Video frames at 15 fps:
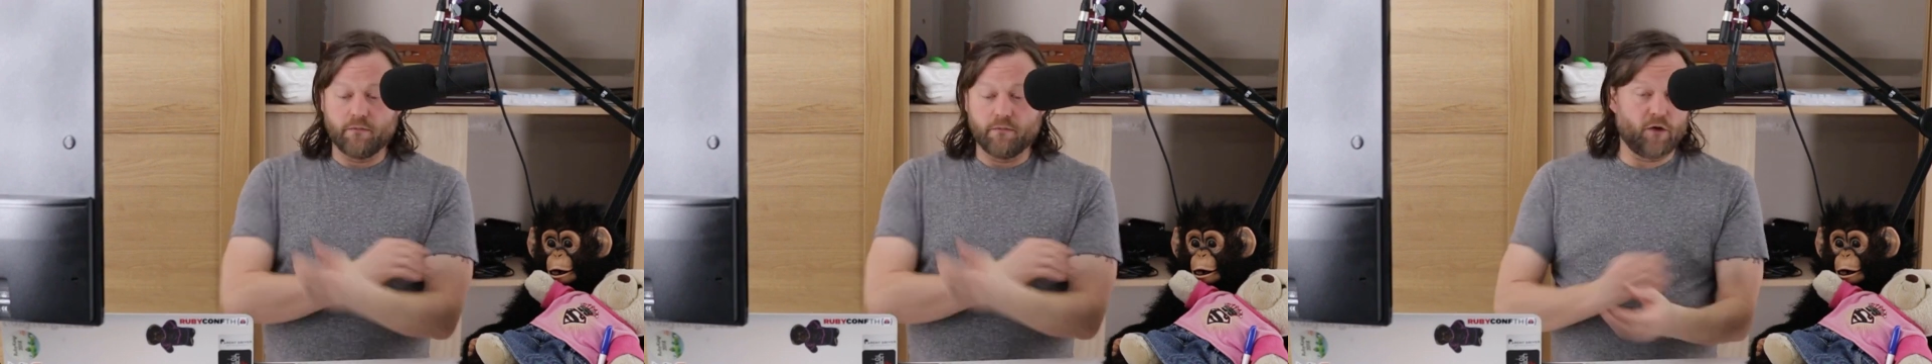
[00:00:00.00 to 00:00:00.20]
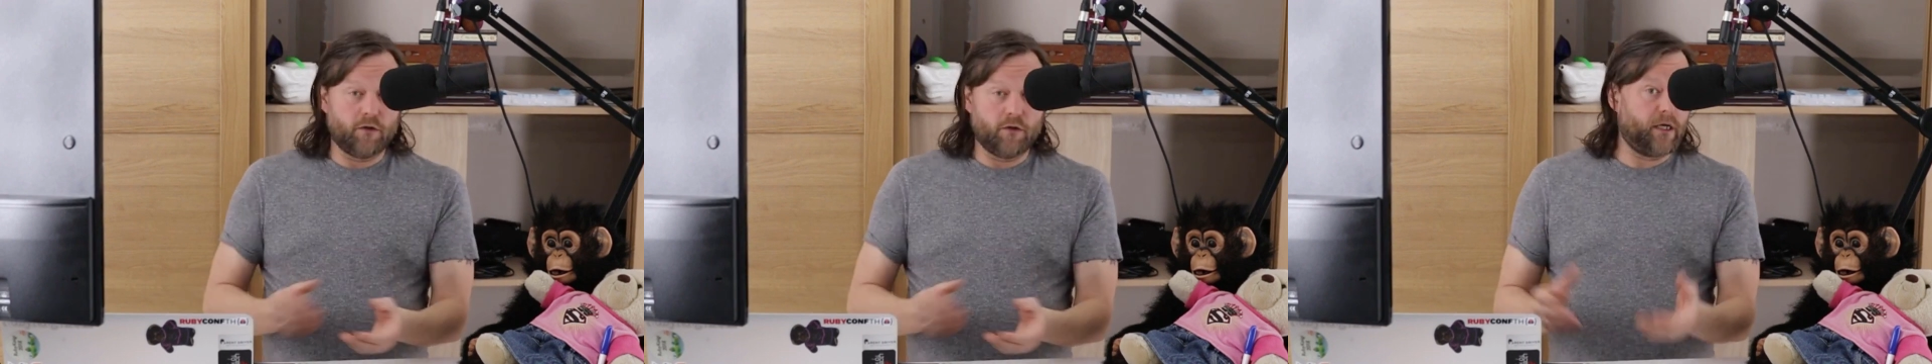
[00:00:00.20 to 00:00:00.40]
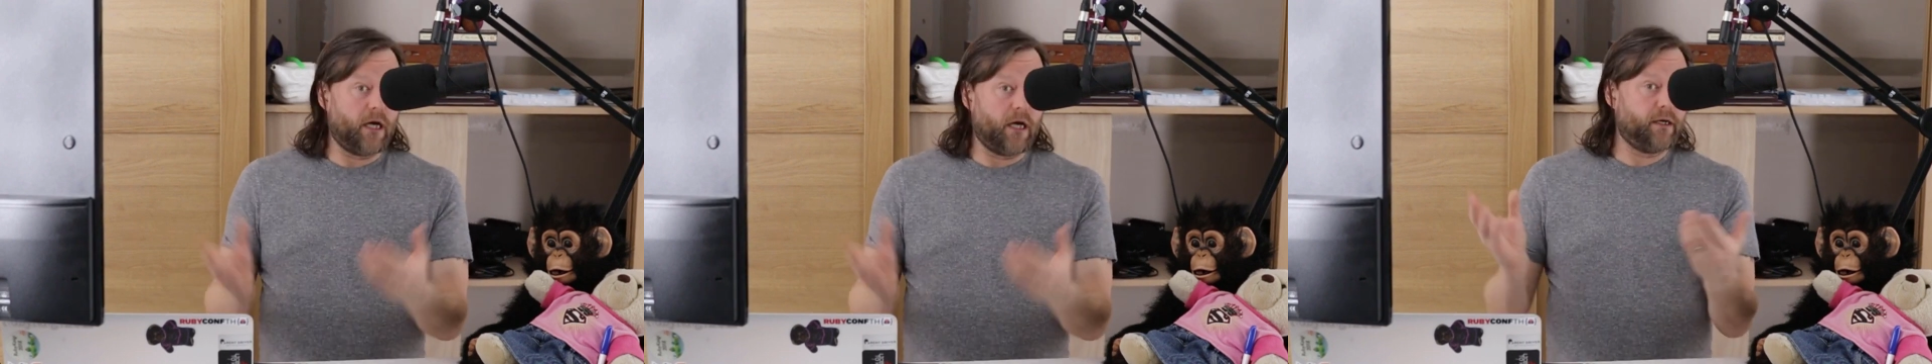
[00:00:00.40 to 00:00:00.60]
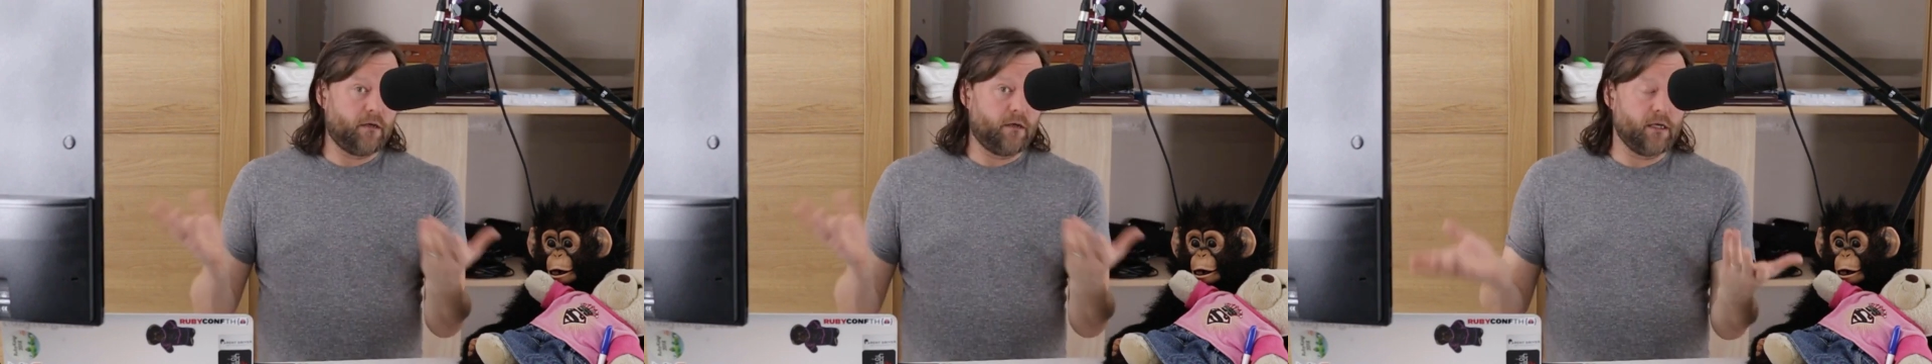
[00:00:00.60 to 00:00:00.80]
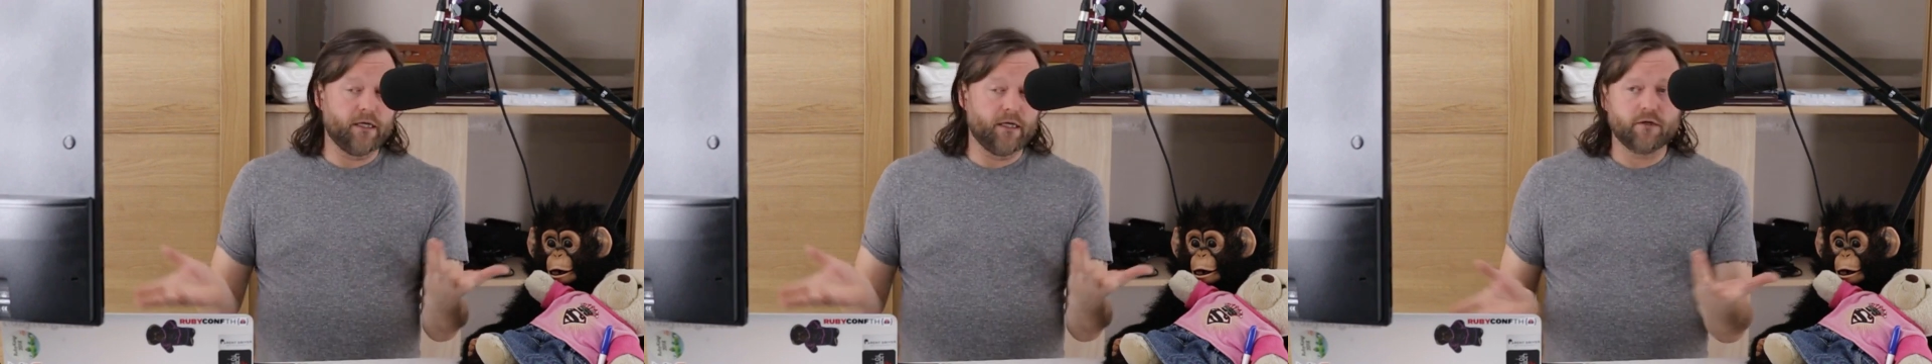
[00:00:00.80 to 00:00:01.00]
Apparently
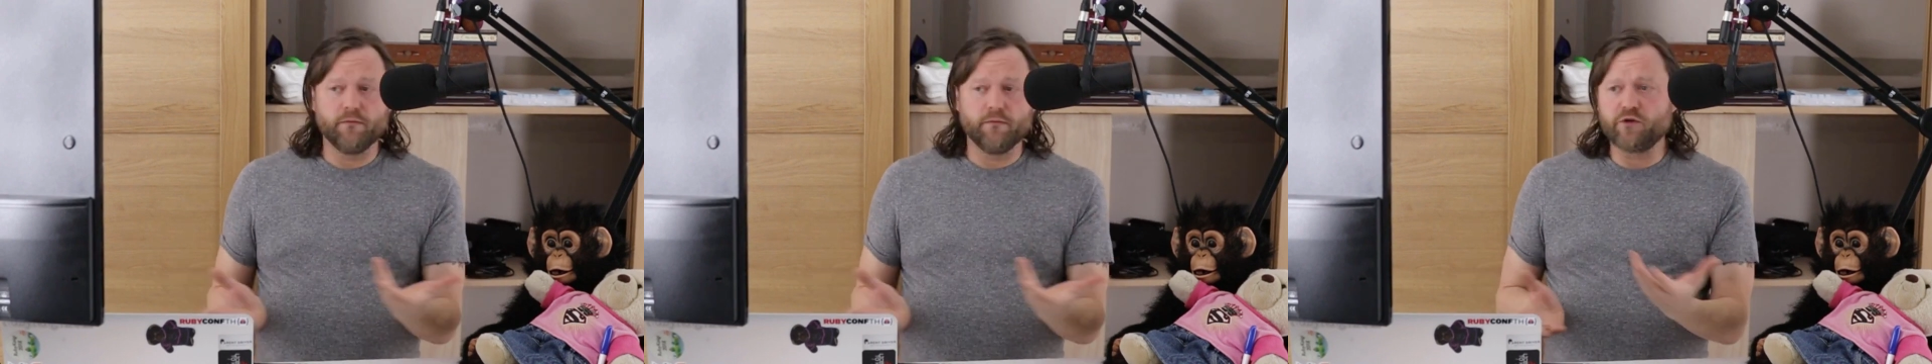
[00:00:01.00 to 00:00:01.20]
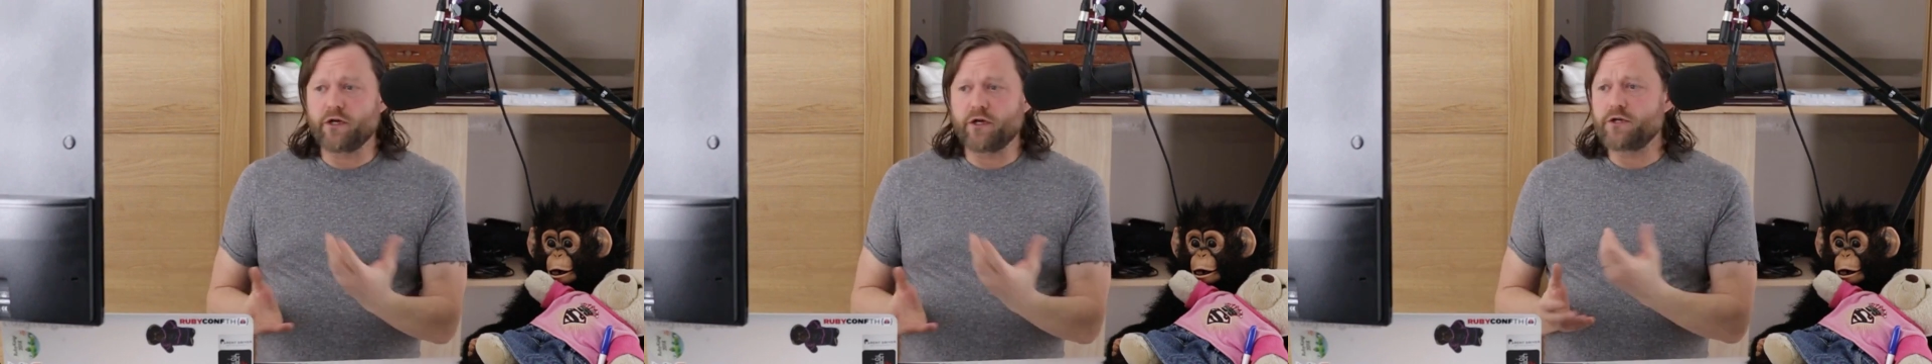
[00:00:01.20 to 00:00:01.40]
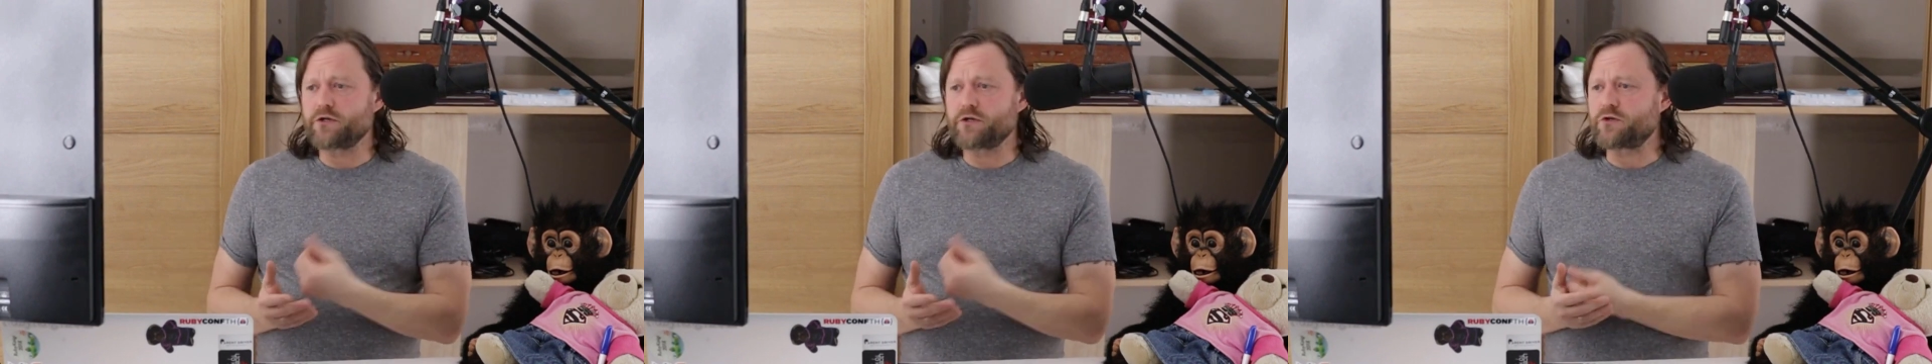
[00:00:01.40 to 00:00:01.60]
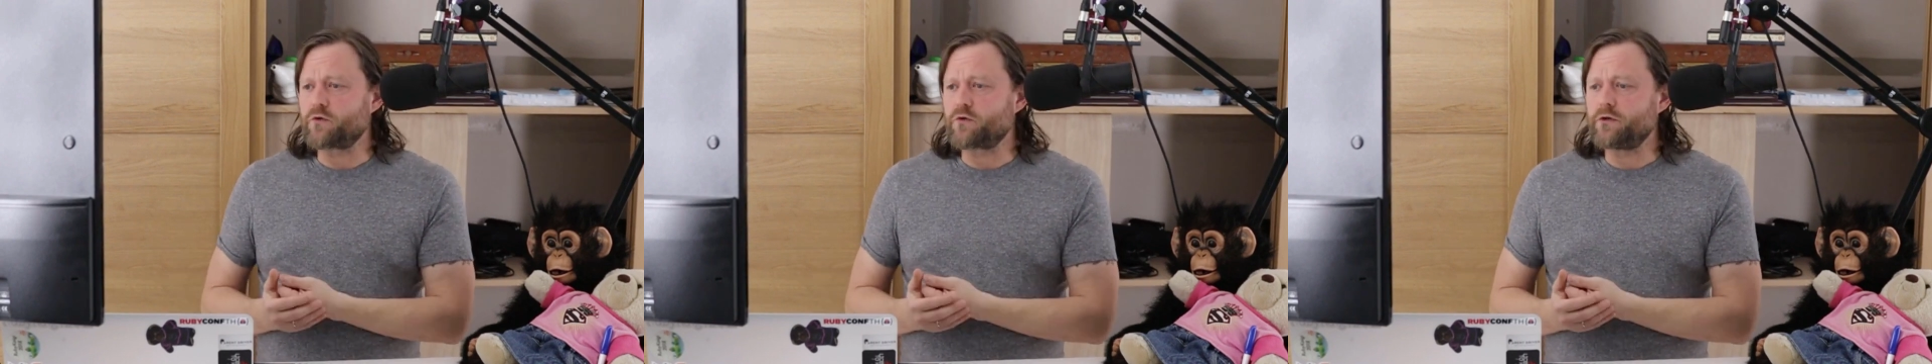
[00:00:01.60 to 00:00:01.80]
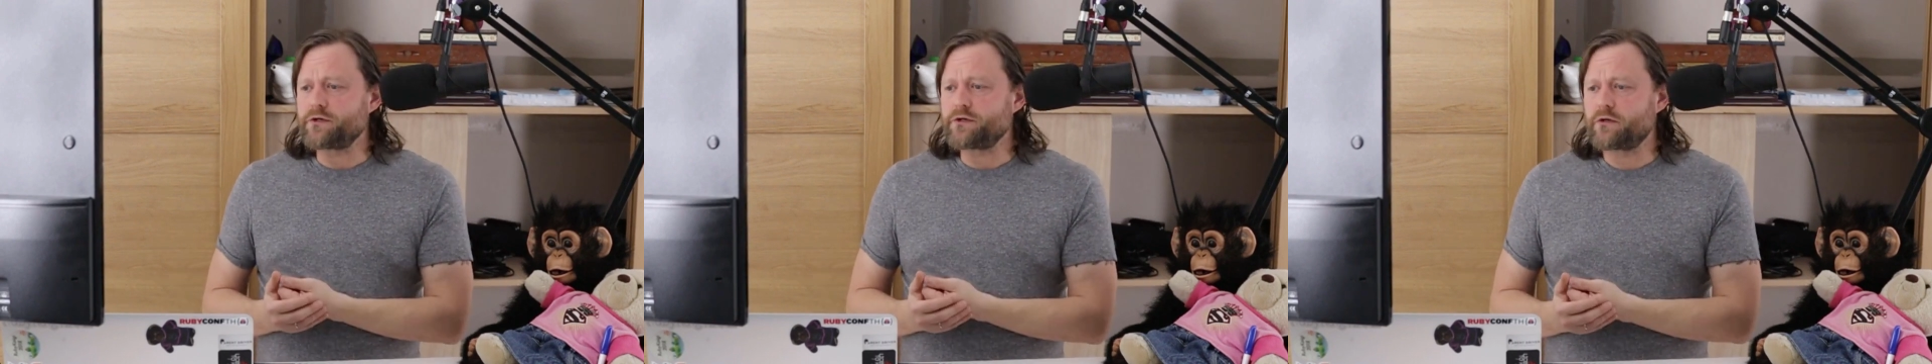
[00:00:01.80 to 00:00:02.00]
I like communications
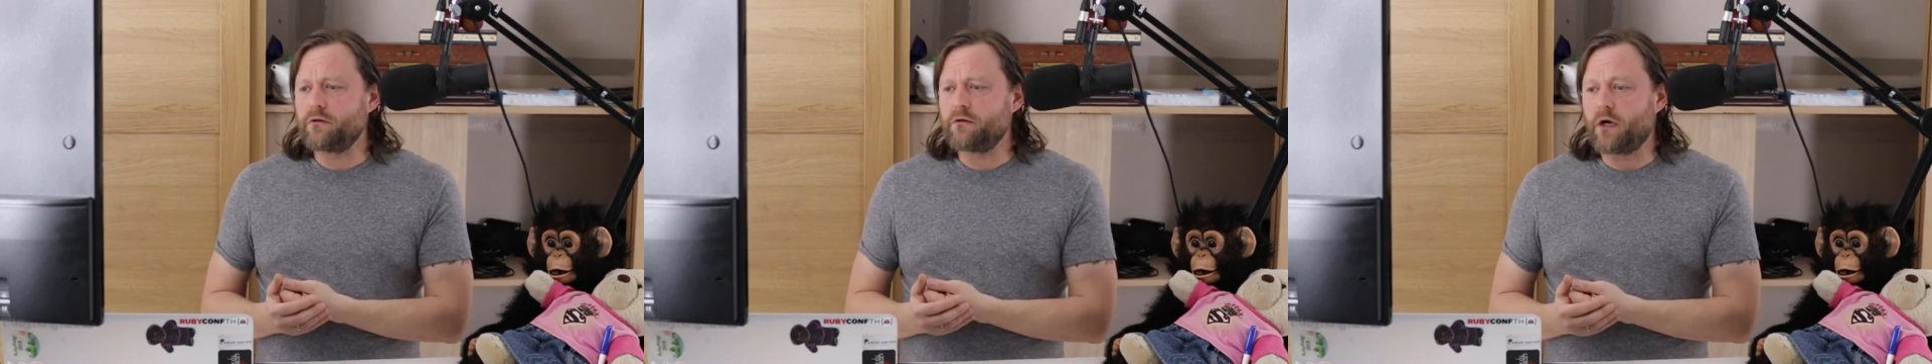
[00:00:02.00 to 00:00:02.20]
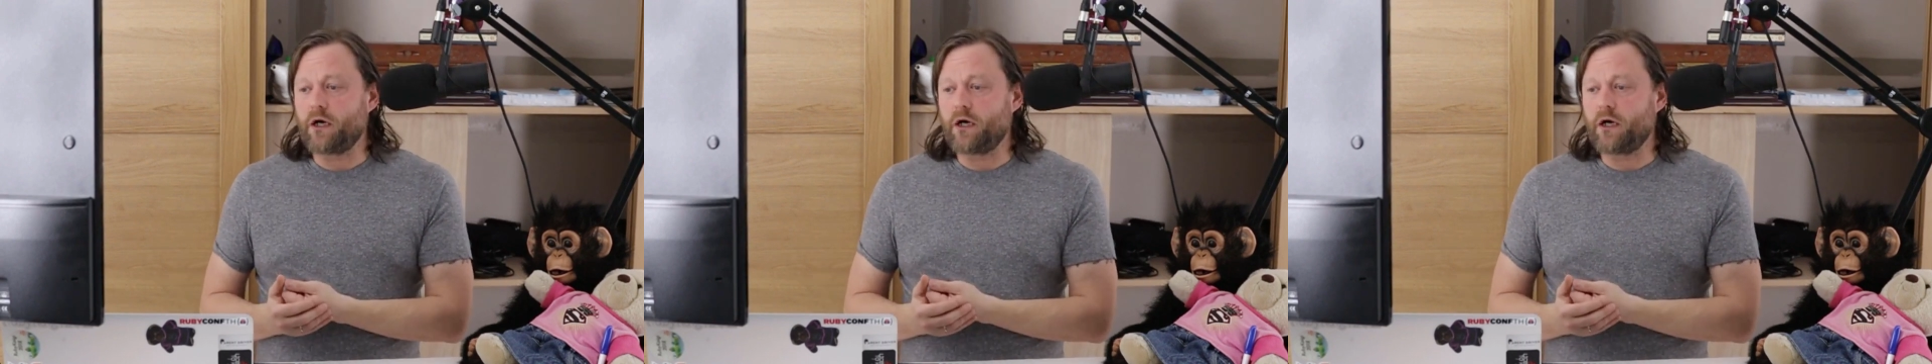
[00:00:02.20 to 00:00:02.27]
roles.